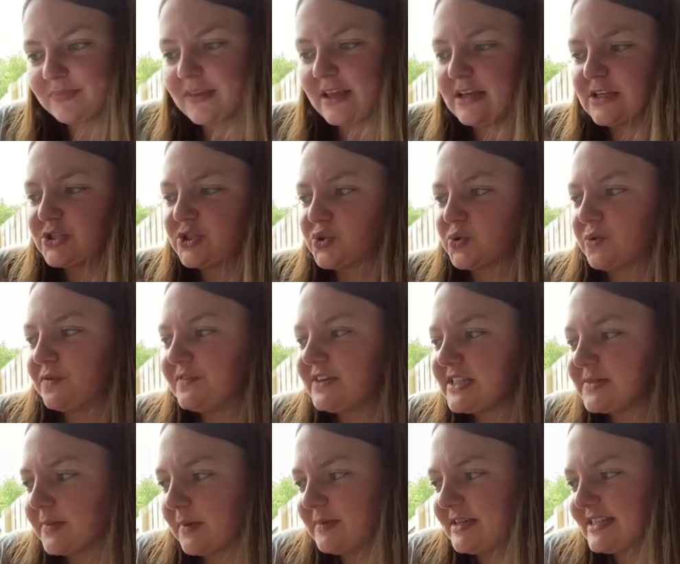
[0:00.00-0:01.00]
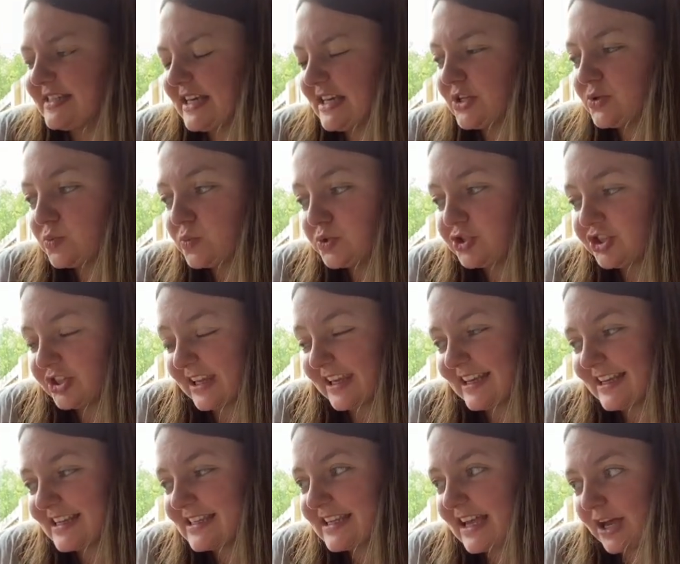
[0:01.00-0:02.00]
Sophie's mummy said, "Would you like a
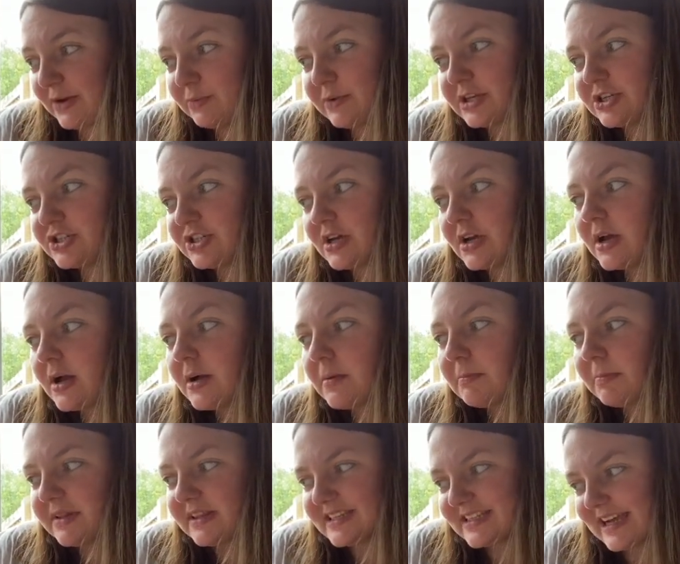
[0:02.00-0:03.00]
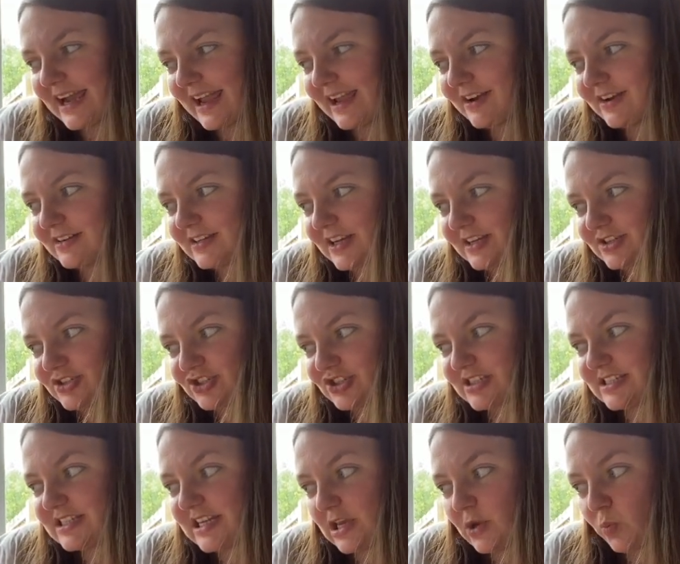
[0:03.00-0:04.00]
sandwich?" But the tiger didn't just
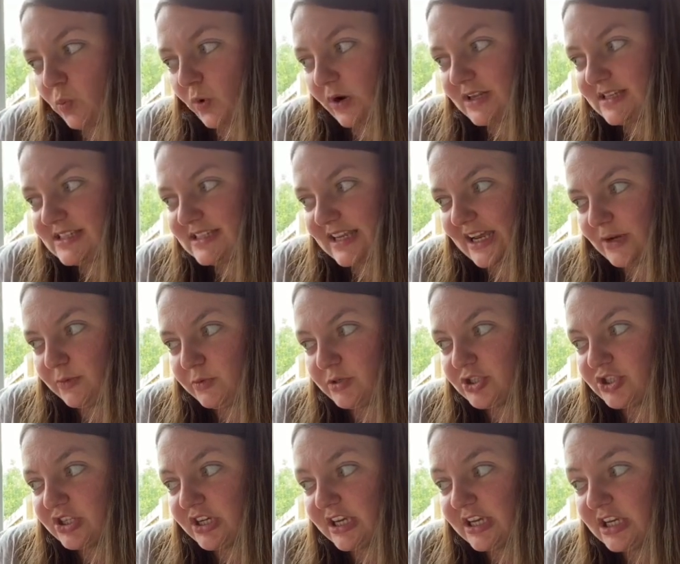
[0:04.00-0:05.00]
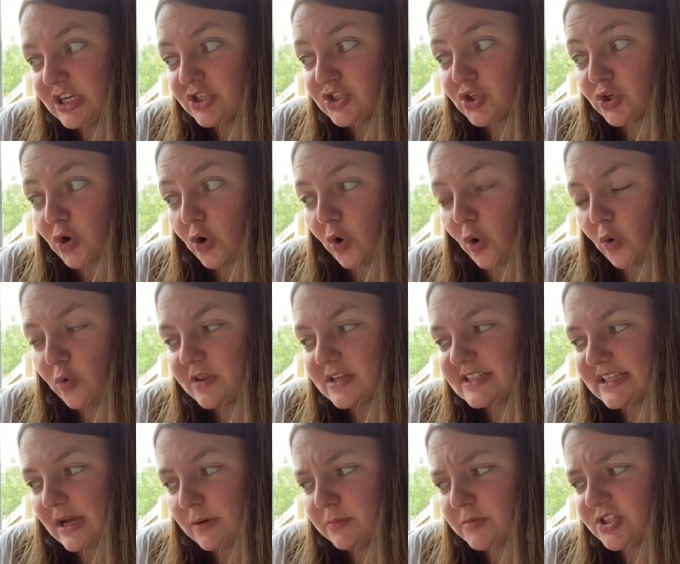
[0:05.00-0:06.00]
take one sandwich. He took all the
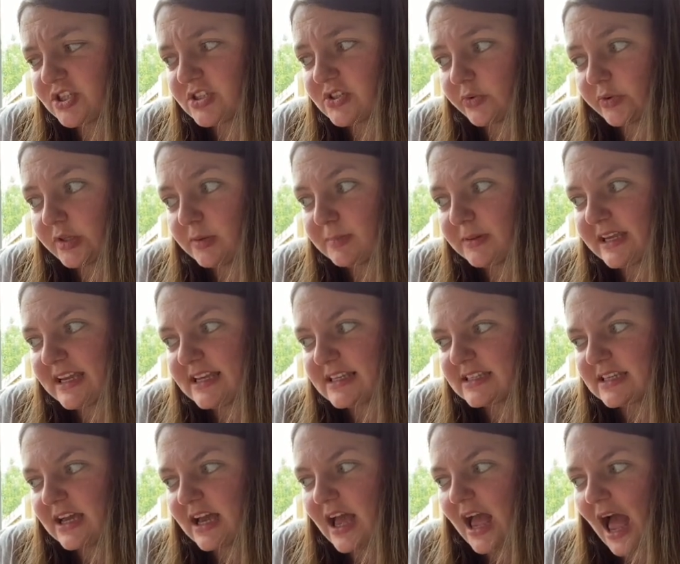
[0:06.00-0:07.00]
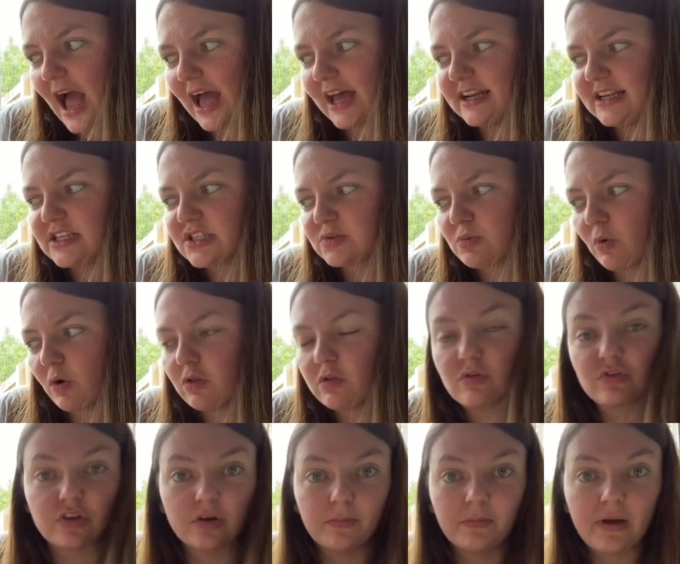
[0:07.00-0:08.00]
sandwiches on the plate and he swallowed
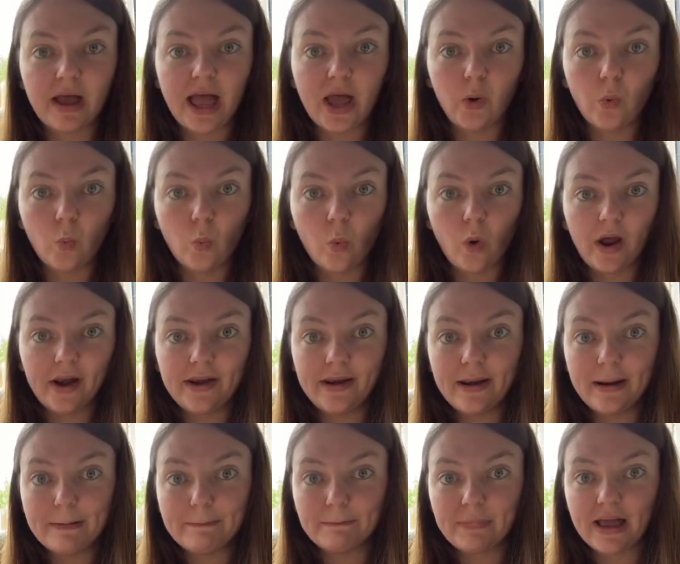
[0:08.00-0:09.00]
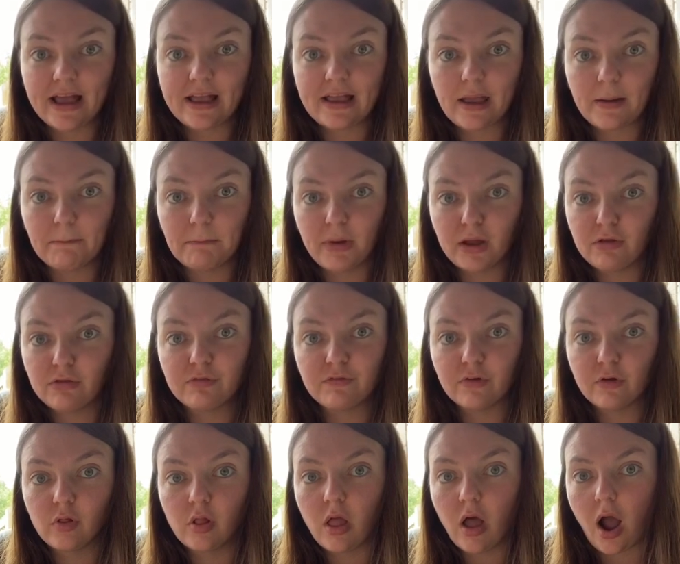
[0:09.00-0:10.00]
them in one big
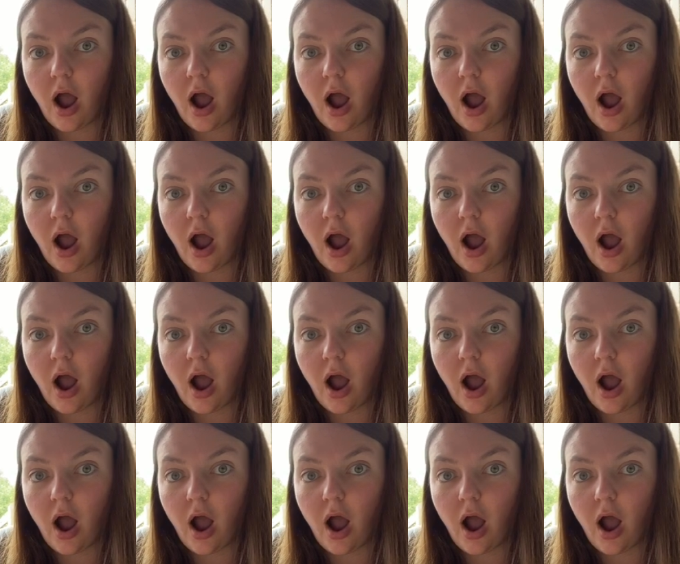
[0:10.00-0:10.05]
mouthful.